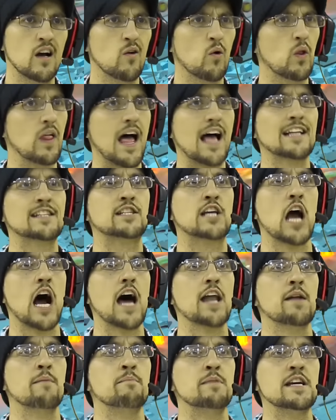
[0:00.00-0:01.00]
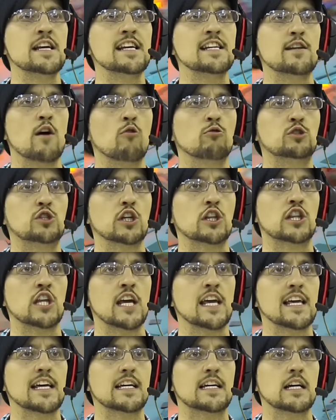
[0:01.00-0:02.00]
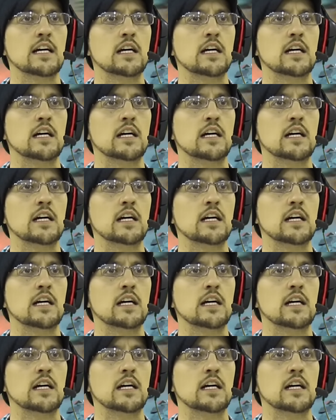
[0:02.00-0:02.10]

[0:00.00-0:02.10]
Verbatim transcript: Well, that's kind of me, don't you think?